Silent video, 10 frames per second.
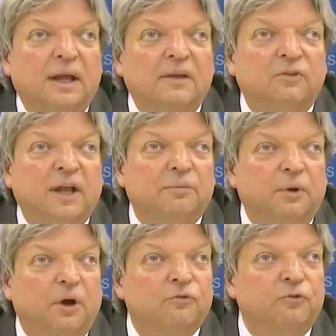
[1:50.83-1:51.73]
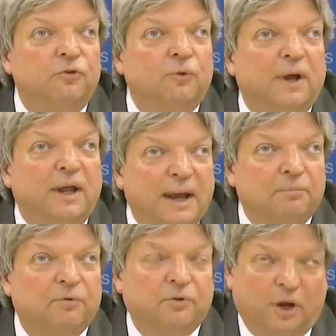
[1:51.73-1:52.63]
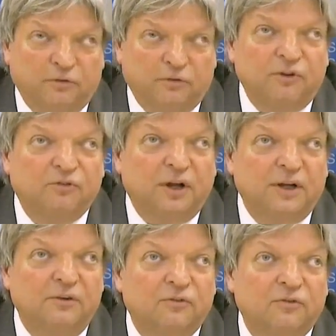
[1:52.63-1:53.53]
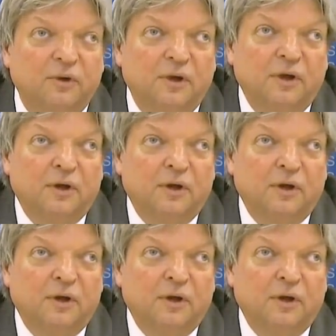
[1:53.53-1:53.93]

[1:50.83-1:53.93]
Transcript: is that we also do in-depth country studies